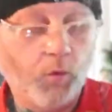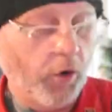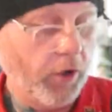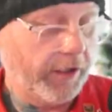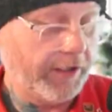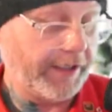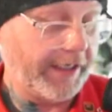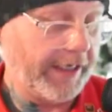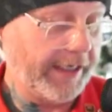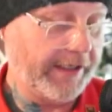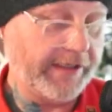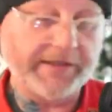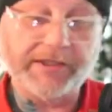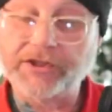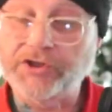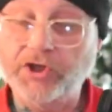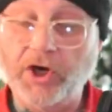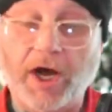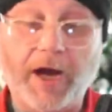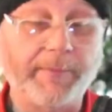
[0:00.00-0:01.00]
works. It gets the
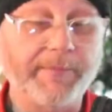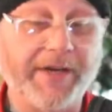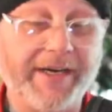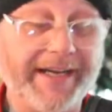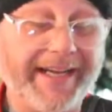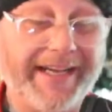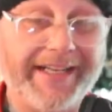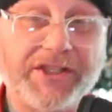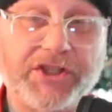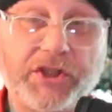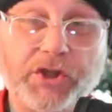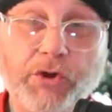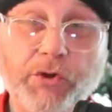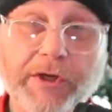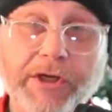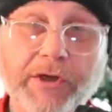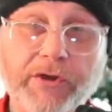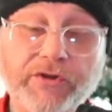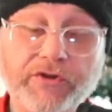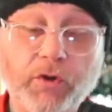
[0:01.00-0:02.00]
job done. It's 2
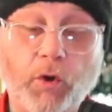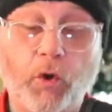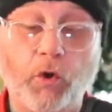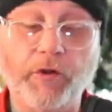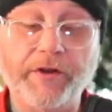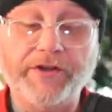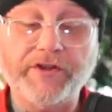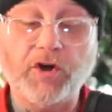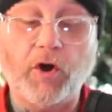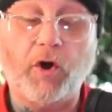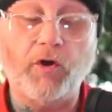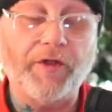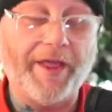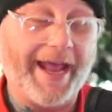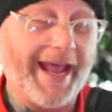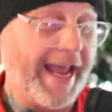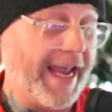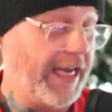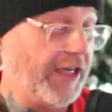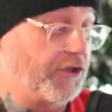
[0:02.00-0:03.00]
years old. It's called
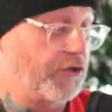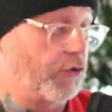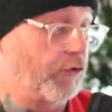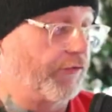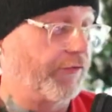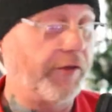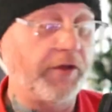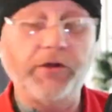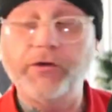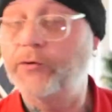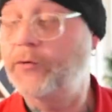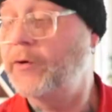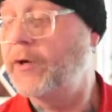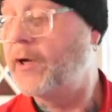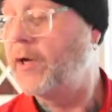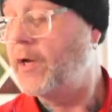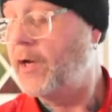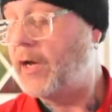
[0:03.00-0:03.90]
the Angel View.